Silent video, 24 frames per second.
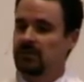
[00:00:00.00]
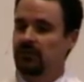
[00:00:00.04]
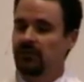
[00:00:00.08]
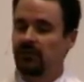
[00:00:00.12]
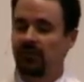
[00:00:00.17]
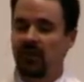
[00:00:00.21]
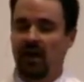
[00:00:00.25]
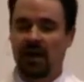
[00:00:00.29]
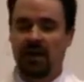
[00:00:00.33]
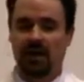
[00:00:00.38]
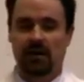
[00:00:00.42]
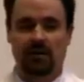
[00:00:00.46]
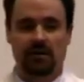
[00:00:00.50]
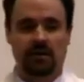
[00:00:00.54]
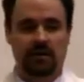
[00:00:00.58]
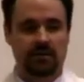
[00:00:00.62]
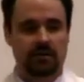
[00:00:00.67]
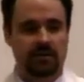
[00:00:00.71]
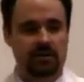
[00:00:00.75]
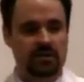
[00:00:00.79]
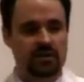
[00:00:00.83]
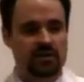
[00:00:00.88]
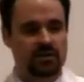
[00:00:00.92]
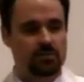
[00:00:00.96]
fire and
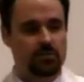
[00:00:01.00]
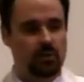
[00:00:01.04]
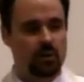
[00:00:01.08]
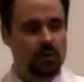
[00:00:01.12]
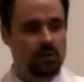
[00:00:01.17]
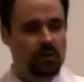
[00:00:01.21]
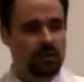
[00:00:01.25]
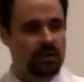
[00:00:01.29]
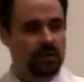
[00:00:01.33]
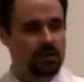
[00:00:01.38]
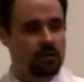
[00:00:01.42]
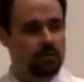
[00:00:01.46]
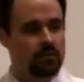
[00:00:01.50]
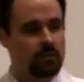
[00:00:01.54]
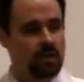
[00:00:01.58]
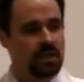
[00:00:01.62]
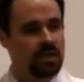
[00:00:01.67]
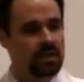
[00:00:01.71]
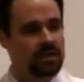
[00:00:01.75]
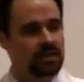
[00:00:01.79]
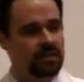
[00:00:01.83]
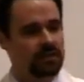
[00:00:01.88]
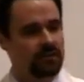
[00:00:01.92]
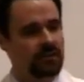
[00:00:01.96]
the smoke and the
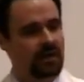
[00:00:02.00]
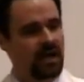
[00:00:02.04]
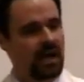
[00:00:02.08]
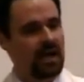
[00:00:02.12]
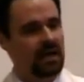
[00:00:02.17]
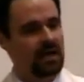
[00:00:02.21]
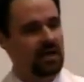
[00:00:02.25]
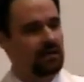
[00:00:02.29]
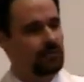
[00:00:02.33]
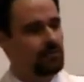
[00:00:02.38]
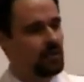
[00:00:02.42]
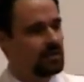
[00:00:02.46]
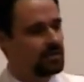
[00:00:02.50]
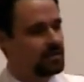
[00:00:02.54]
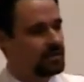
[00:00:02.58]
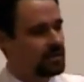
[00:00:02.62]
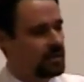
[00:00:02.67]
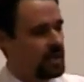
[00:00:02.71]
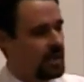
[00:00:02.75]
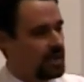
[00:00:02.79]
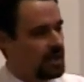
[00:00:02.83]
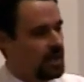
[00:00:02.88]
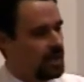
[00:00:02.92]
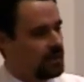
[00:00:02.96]
words of God on Mount
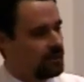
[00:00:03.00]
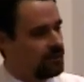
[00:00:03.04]
Sinai,